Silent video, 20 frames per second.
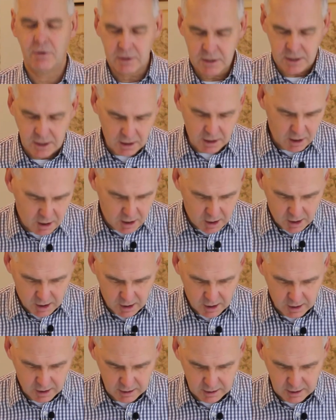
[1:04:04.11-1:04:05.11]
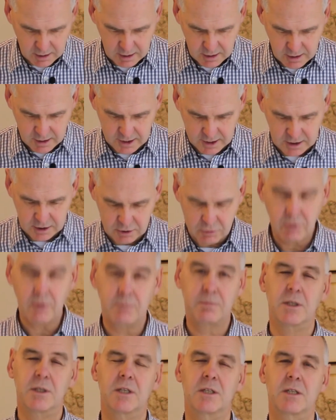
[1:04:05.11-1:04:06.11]
is in our heart and has
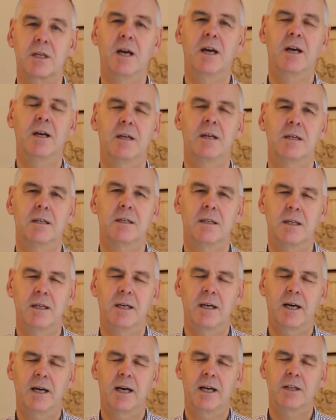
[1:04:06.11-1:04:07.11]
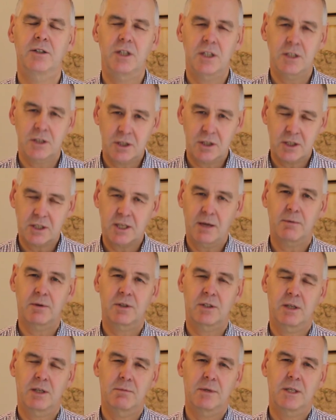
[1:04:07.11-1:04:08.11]
gripped us. And Jesus just
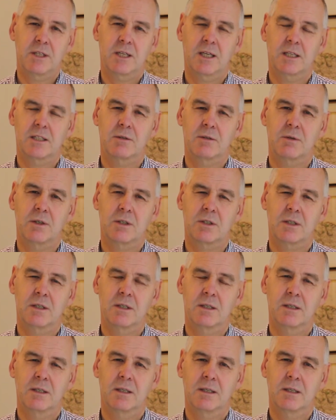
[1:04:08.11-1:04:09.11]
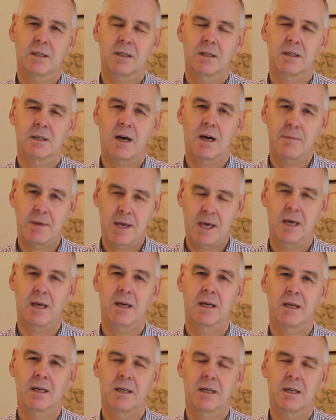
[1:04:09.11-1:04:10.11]
simply says to us, "I'm
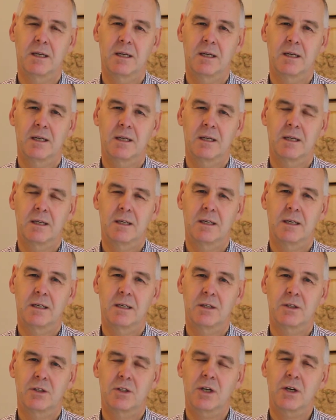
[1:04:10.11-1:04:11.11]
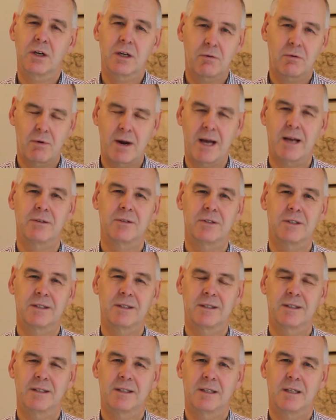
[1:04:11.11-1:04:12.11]
here. Turn around
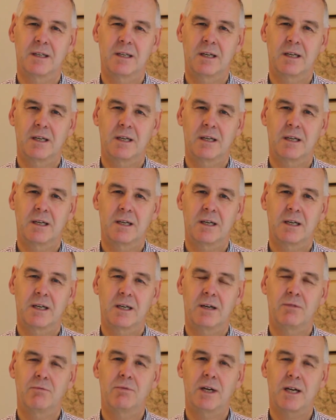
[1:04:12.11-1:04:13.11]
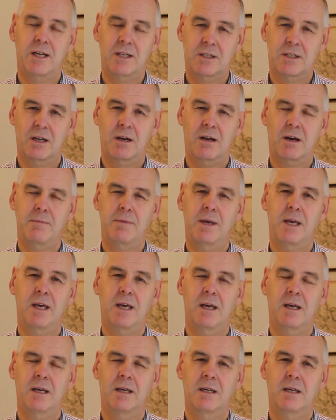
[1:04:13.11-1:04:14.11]
and realize that I'm
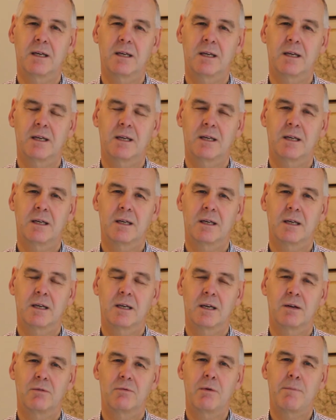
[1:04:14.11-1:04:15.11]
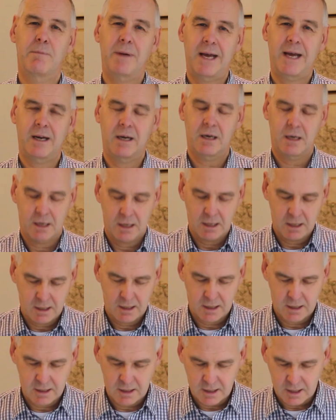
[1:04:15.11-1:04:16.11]
here. Repent
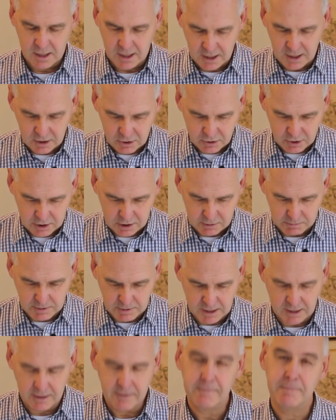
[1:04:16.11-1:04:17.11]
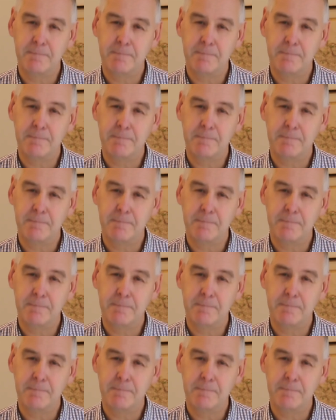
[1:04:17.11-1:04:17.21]
and trust me."